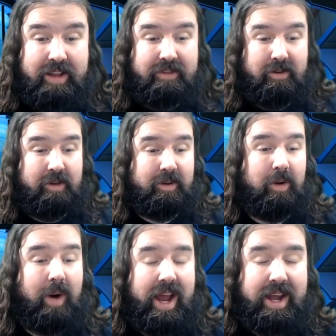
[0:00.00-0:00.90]
sort of a
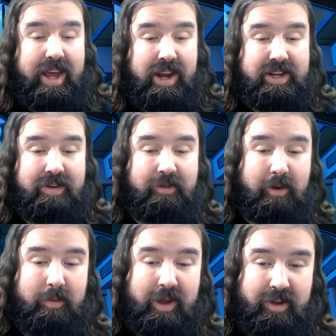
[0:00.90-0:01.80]
quiet night on 10
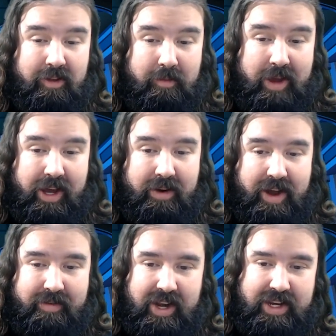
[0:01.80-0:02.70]
Forward Weekly this week. I don't
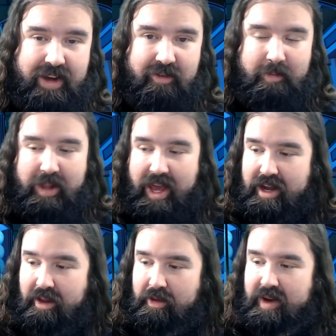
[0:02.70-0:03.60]
have any devs
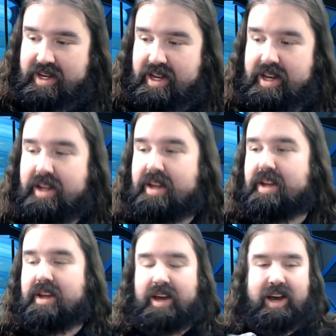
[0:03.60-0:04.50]
planned, although I did
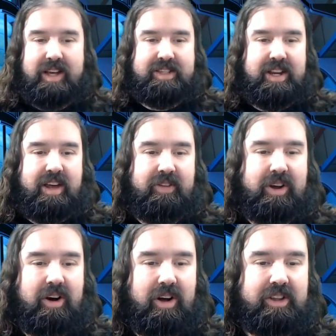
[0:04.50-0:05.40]
uh, send out the
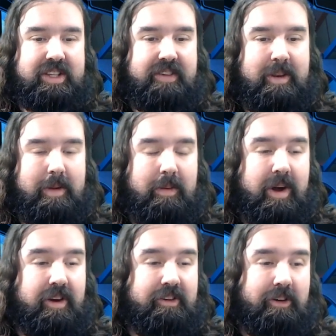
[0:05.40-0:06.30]
call to see if anybody
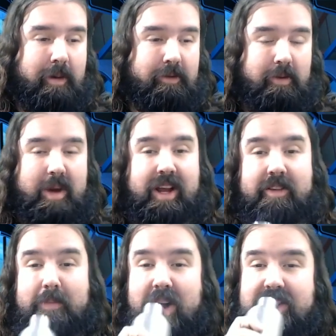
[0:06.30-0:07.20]
wanted to show up, so we might get
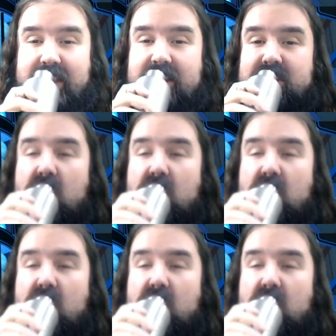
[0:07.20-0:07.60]
surprise guests.